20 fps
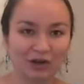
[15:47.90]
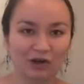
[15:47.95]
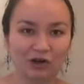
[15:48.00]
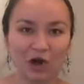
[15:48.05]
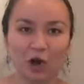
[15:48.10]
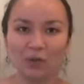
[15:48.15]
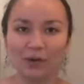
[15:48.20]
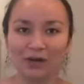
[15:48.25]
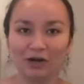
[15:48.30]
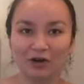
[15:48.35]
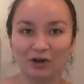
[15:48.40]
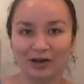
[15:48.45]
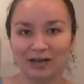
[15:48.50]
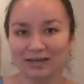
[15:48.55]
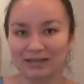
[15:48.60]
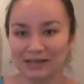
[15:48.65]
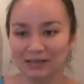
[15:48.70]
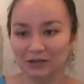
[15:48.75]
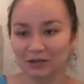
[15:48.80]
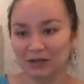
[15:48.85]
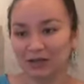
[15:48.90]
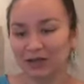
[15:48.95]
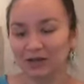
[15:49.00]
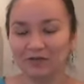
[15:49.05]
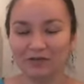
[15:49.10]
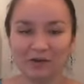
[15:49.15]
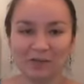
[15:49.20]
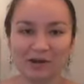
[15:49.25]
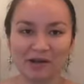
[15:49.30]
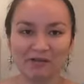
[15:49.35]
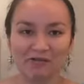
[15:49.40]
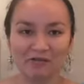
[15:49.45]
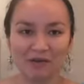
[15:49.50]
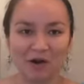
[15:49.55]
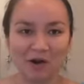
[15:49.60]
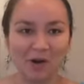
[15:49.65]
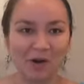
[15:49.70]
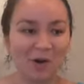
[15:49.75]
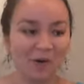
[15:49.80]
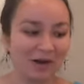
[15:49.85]
going crazy looking for my
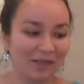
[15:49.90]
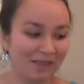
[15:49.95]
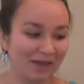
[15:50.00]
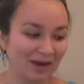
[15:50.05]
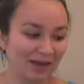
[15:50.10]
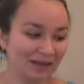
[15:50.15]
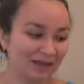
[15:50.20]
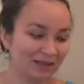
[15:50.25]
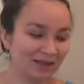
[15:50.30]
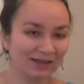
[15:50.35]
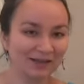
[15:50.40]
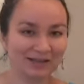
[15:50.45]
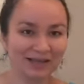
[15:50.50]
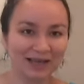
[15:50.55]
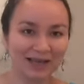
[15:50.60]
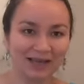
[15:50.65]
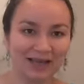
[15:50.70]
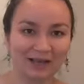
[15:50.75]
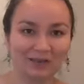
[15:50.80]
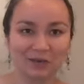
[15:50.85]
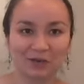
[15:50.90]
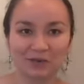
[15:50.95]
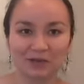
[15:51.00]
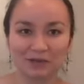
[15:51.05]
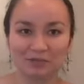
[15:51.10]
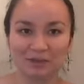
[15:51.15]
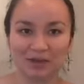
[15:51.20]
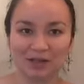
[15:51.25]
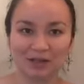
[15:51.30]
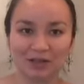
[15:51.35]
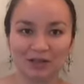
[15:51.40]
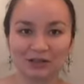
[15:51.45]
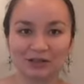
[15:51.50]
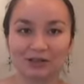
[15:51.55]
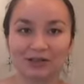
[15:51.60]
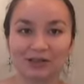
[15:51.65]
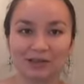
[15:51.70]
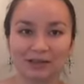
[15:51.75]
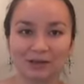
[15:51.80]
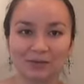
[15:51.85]
phone. And then I started taking loads of
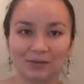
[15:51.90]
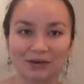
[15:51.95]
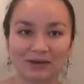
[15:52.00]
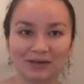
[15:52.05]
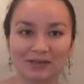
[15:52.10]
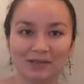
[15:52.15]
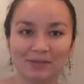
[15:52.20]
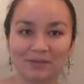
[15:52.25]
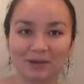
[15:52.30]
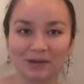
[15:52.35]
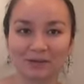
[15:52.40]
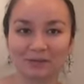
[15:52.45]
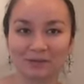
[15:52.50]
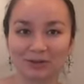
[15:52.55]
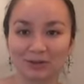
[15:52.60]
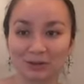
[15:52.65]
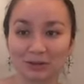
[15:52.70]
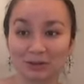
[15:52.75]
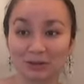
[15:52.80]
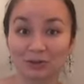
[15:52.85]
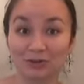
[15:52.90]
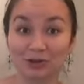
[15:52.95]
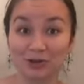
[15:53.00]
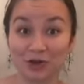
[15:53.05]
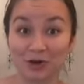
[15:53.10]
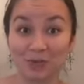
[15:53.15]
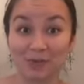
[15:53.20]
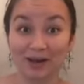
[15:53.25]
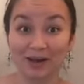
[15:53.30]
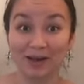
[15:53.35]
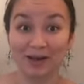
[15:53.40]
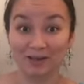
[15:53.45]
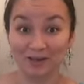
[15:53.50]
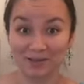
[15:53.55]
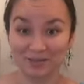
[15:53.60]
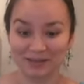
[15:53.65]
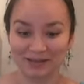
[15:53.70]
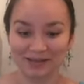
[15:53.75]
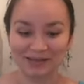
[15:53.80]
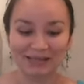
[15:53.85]
pictures because I wanted to be able to show my
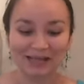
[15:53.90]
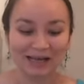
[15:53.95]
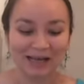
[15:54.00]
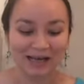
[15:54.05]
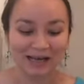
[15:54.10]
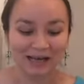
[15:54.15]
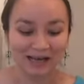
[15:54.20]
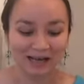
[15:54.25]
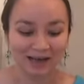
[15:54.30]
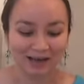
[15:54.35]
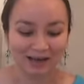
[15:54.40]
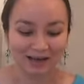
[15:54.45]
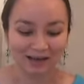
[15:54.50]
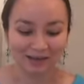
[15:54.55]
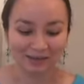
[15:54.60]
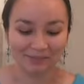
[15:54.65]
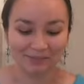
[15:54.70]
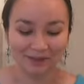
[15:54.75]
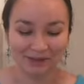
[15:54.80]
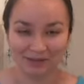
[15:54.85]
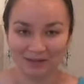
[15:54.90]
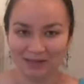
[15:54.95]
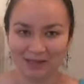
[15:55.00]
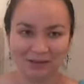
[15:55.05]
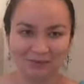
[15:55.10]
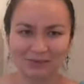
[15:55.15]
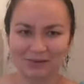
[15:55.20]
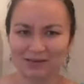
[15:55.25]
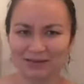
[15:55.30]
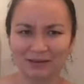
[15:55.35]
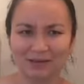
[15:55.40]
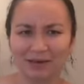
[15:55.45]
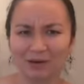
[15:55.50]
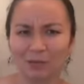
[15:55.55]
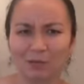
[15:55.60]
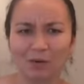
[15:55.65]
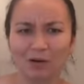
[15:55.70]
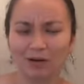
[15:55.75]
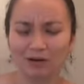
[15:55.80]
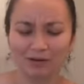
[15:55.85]
husband, because he was at
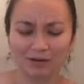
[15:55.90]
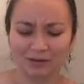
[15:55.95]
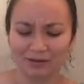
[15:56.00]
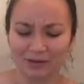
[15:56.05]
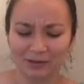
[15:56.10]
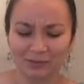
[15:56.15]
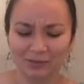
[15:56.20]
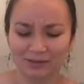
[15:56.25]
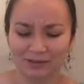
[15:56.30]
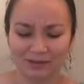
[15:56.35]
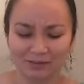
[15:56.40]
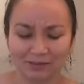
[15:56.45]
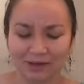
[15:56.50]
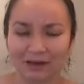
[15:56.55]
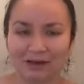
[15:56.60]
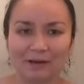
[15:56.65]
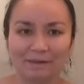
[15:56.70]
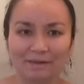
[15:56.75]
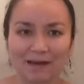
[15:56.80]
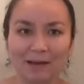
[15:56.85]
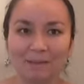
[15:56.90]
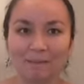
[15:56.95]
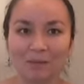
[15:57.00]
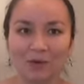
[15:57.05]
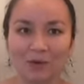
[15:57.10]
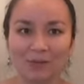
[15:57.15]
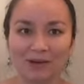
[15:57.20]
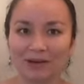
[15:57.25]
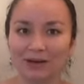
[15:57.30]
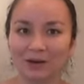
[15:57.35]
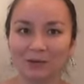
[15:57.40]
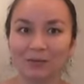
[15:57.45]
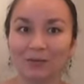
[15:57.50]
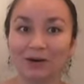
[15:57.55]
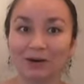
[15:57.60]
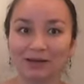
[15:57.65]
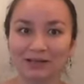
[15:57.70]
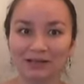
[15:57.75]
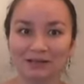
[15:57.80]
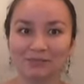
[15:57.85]
like work or he wasn't there at that moment. And I
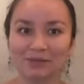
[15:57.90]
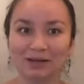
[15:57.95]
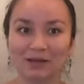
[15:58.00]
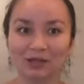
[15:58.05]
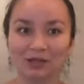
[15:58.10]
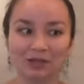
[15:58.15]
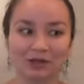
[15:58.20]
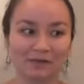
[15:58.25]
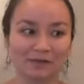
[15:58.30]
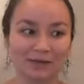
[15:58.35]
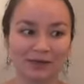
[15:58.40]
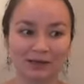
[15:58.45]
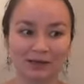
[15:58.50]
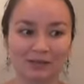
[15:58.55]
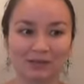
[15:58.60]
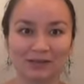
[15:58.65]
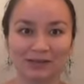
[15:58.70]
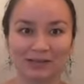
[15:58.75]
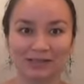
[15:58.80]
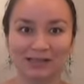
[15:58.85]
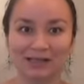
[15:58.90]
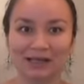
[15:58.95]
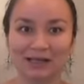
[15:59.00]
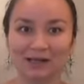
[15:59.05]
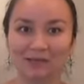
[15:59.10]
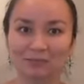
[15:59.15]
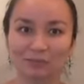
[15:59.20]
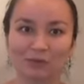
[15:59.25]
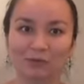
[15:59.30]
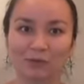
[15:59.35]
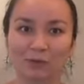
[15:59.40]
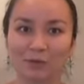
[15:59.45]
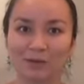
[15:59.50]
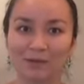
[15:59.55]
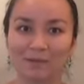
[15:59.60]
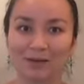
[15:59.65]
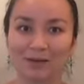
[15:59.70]
wanted to make sure that he would see it before the